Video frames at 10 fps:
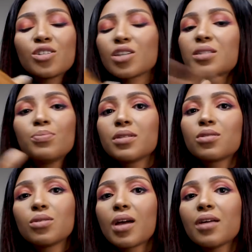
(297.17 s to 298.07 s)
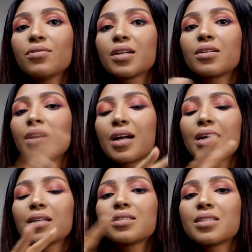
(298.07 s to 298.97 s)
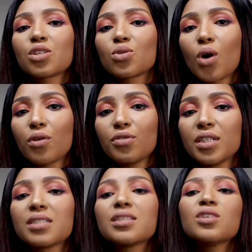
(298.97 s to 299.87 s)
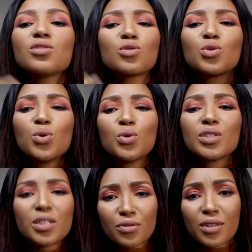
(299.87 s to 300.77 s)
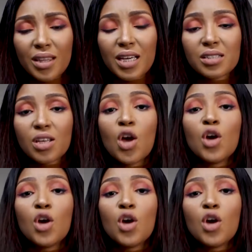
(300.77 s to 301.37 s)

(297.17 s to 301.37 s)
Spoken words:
not speak to having great sexual confidence. There's two different things.